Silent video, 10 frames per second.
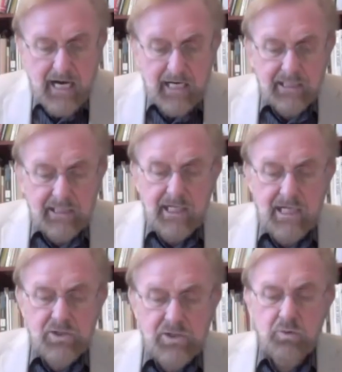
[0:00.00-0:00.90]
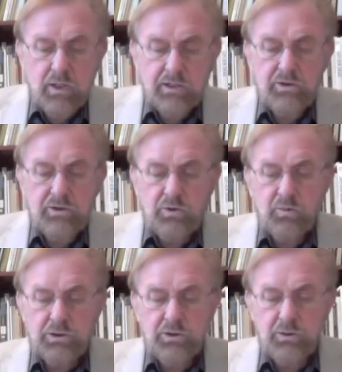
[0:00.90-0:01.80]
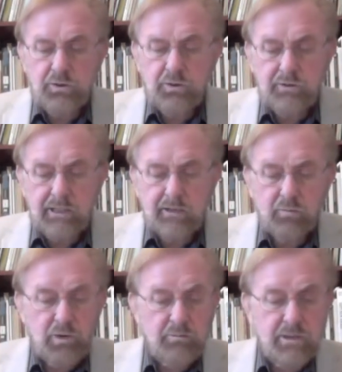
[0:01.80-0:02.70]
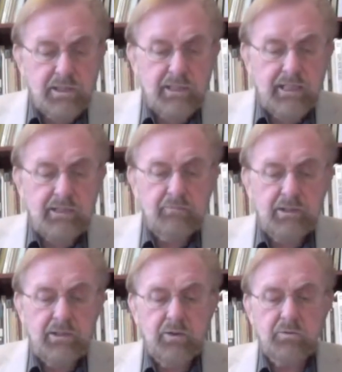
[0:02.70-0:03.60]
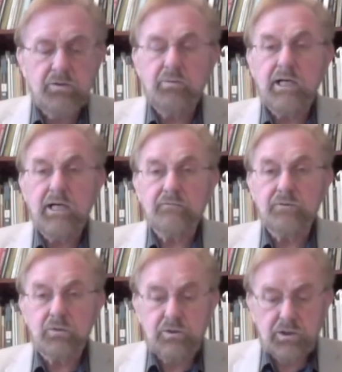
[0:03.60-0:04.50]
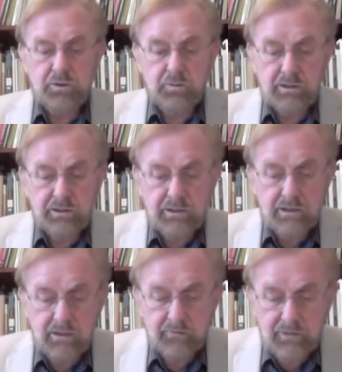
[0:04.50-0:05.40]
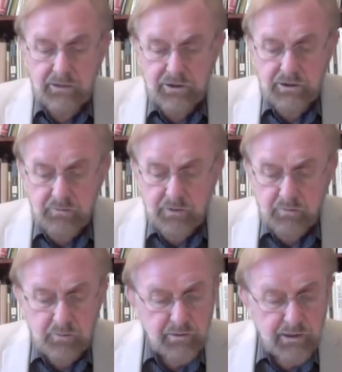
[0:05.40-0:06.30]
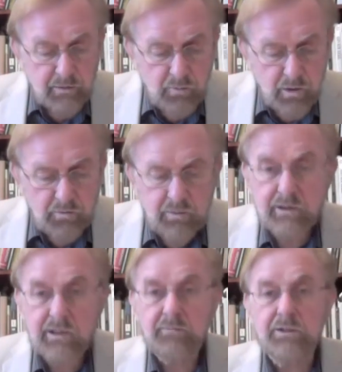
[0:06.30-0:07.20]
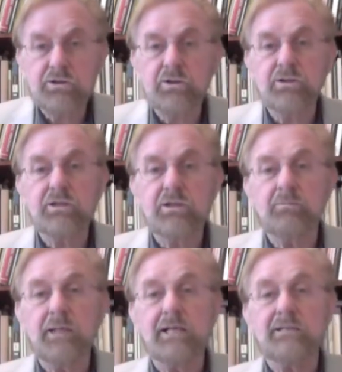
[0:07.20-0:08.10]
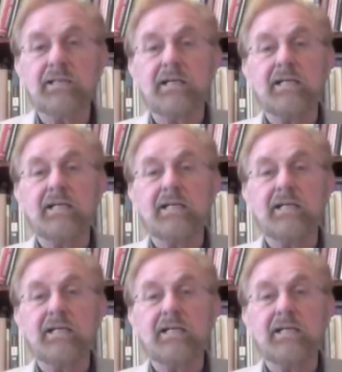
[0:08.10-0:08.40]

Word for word: Unless you undo what you have done, we must let it be known that we have no such ones in our fellowship, that we will not walk with them in church capacity.